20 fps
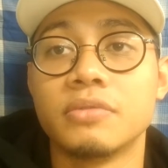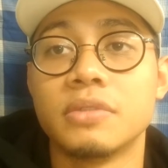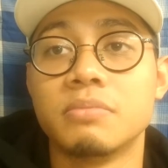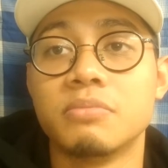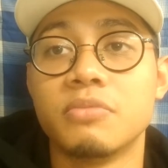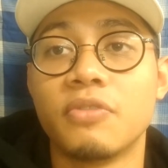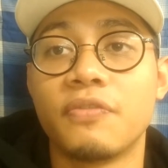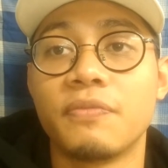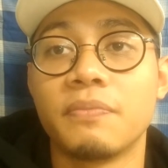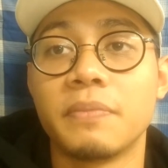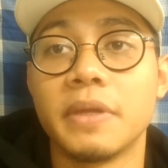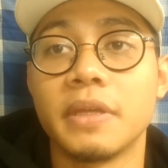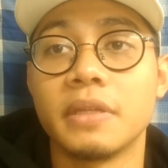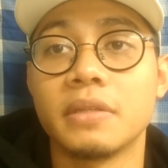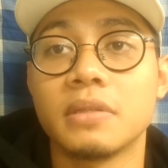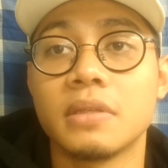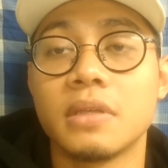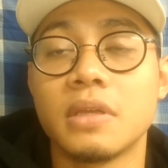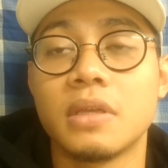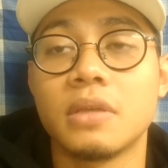the
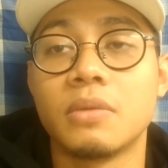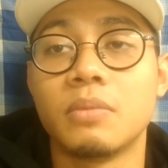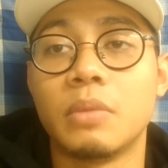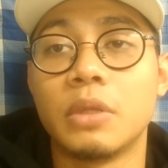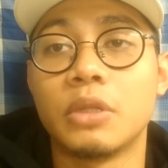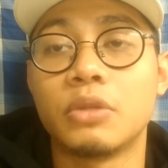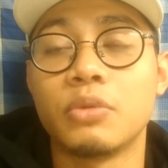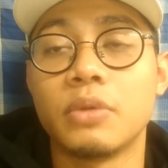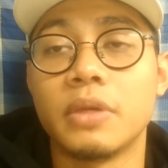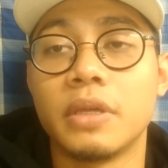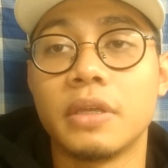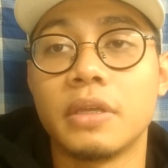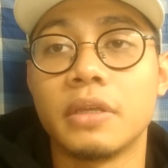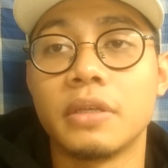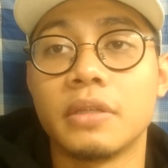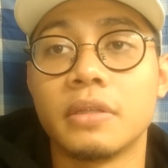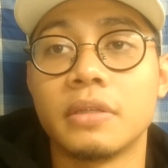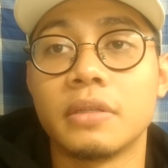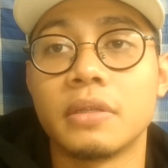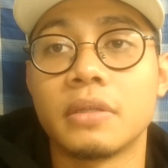movement
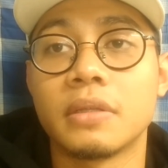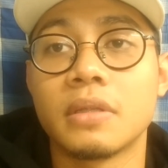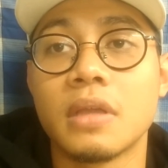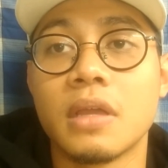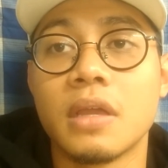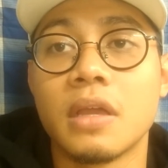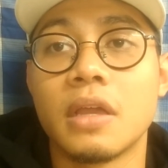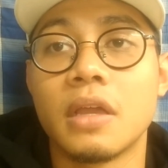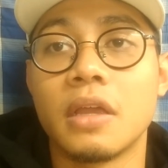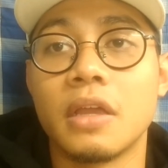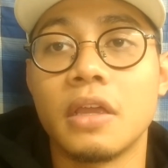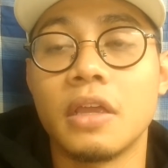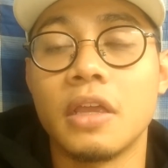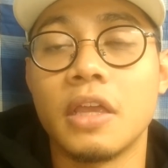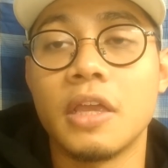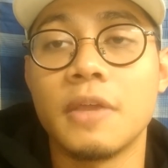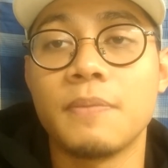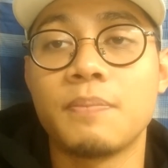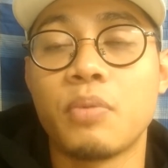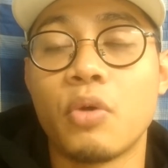between
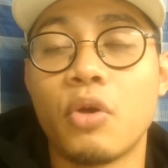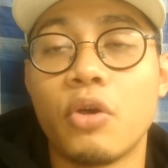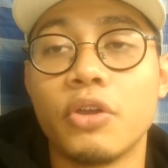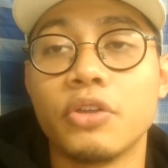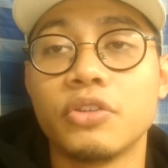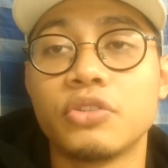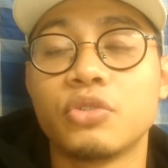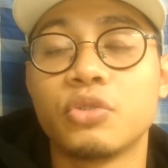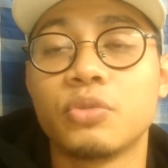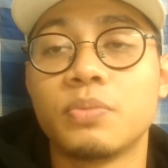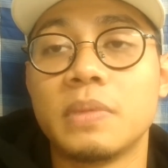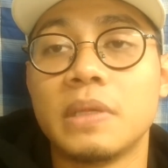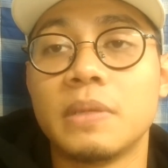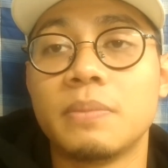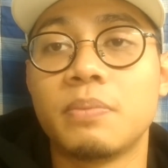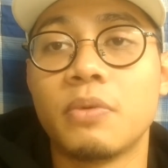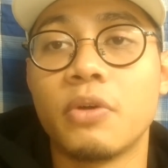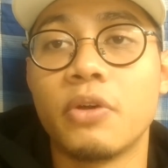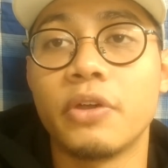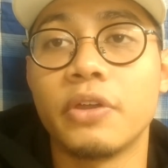A point to
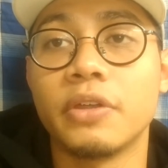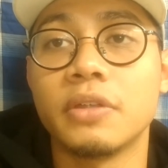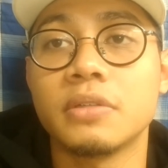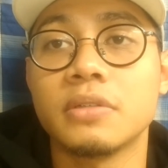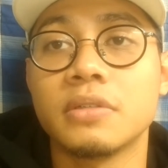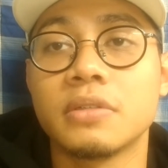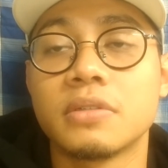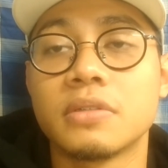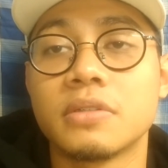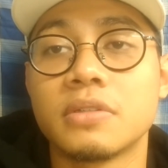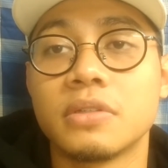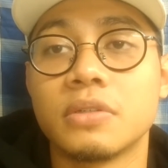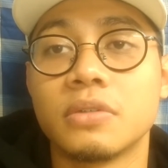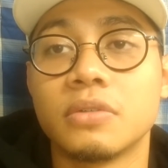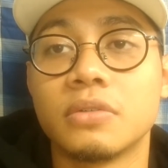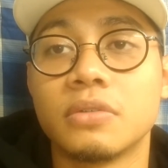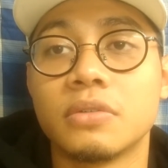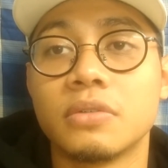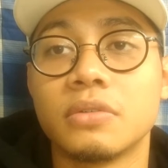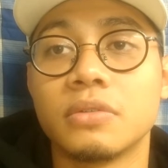B point.
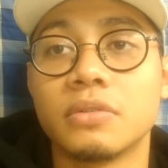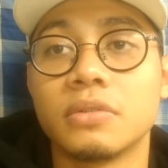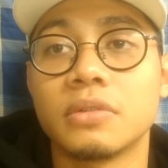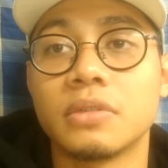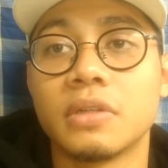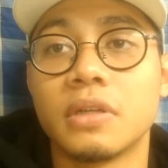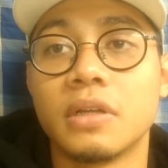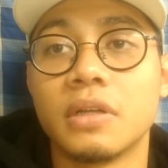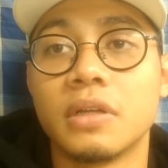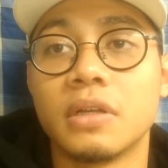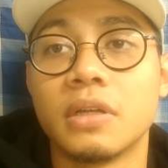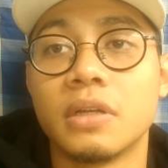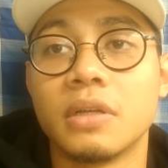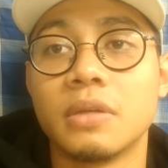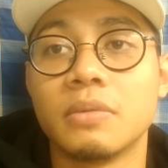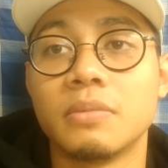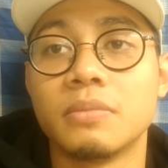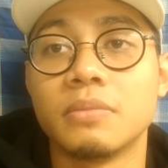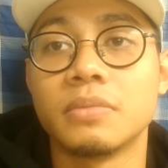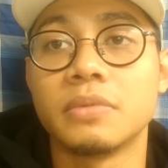So
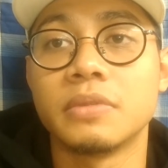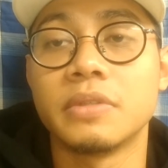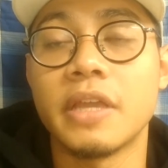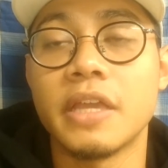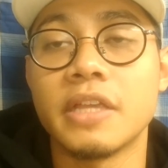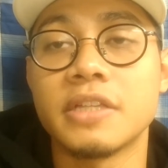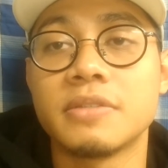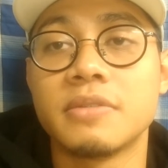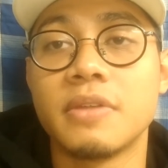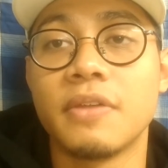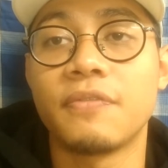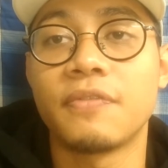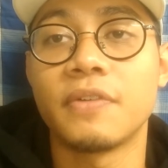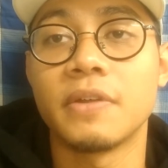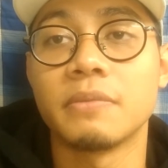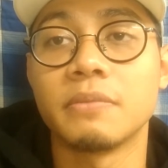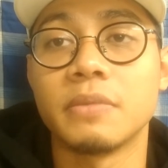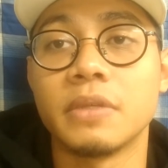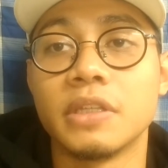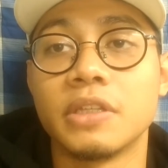there is
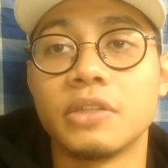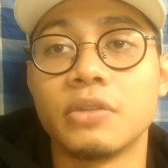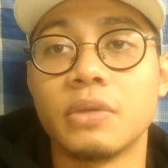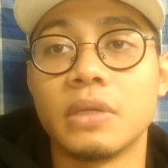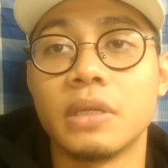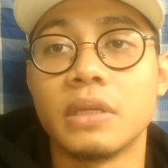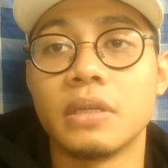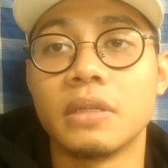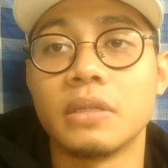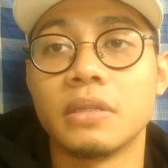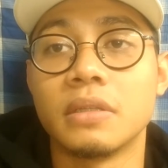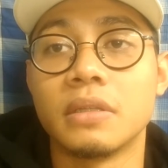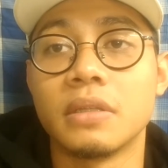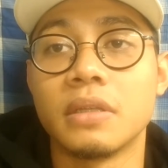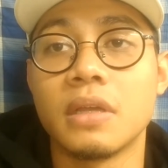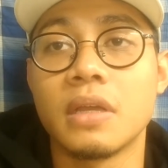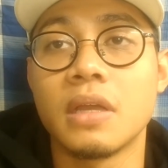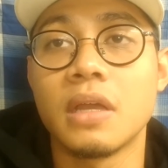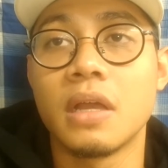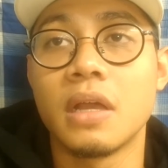difference
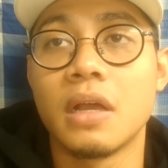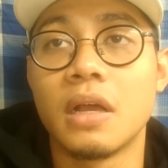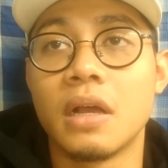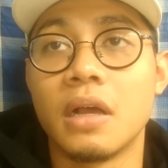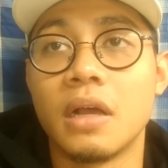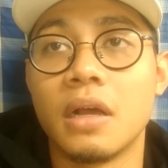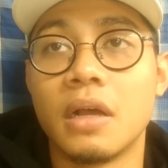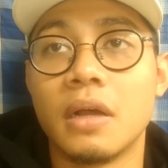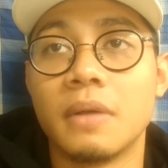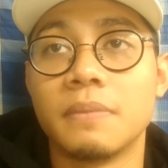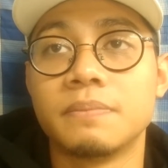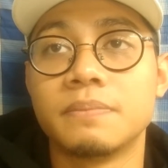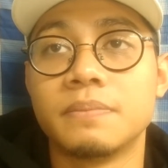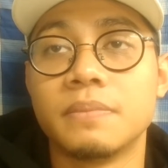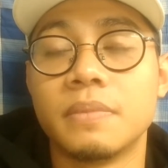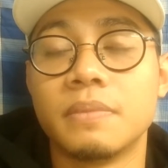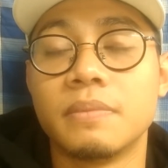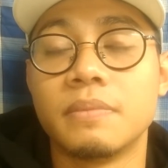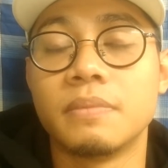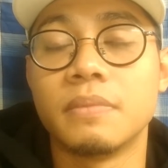between uh,
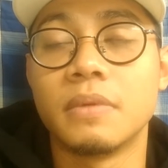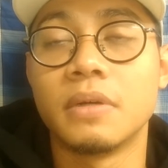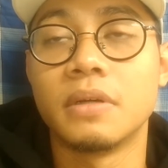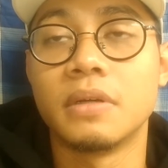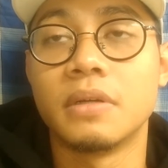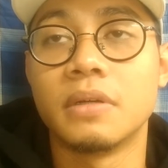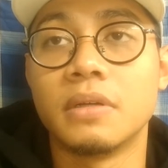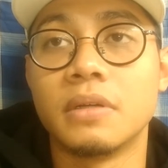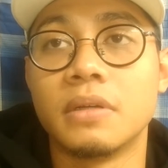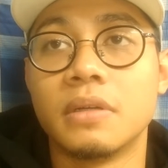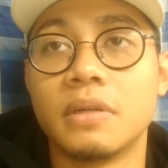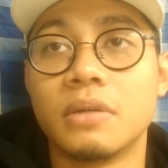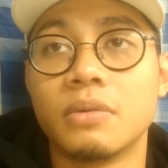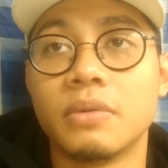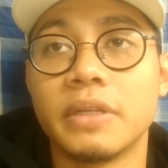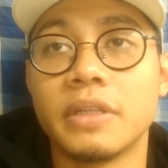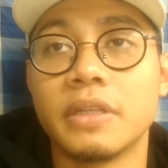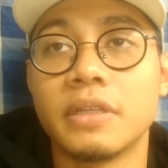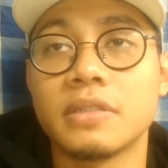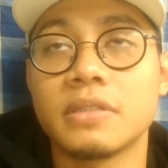
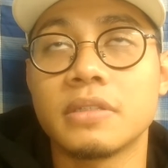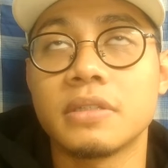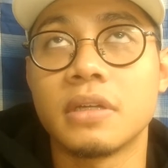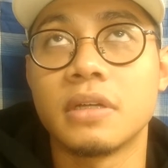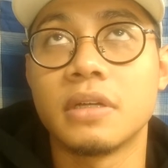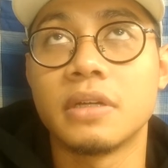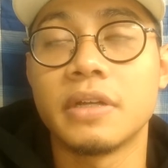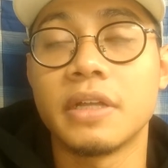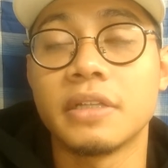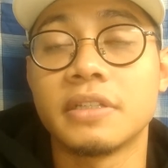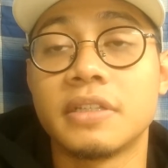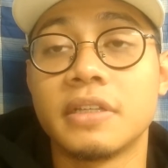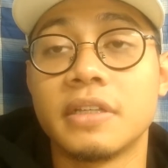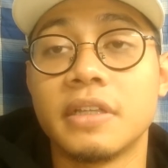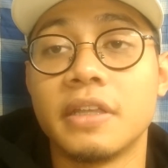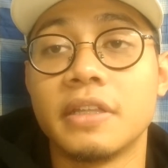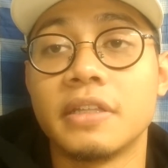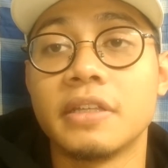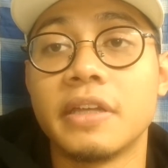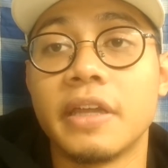what is
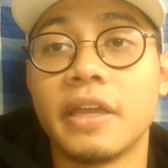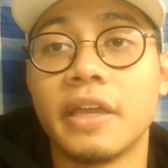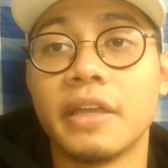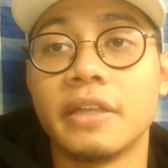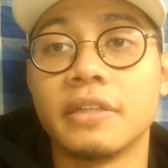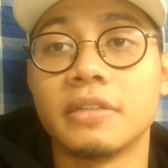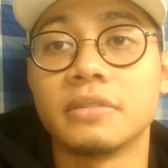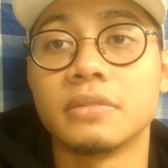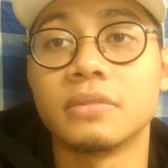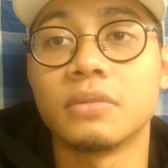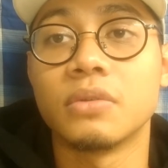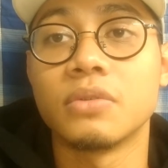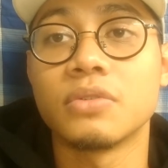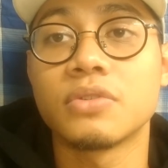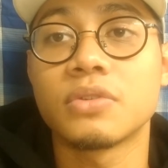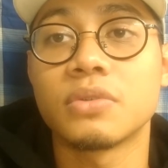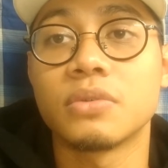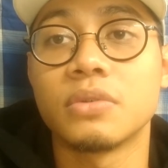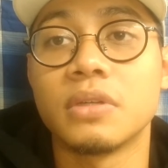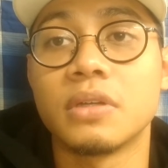rectilinear and
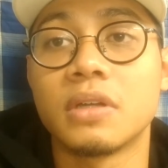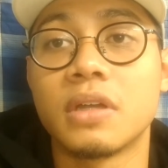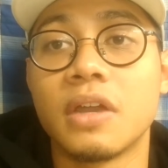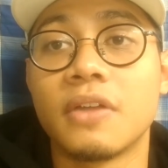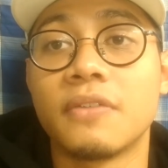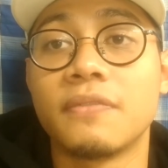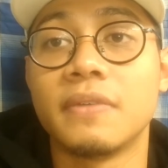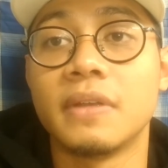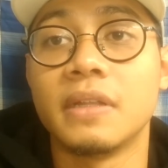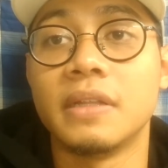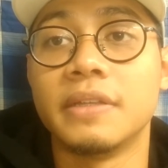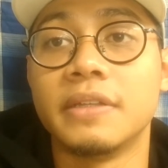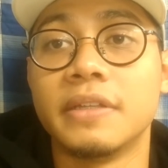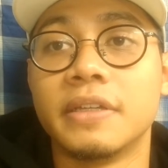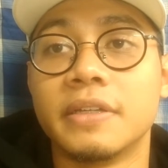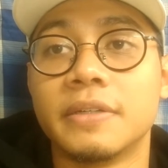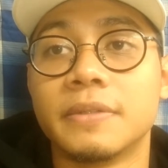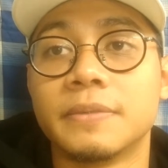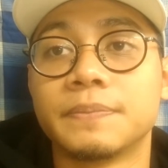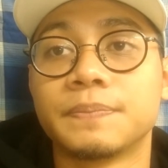also the
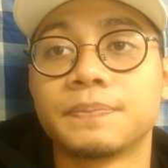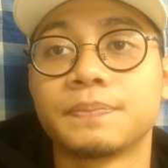curvilinear.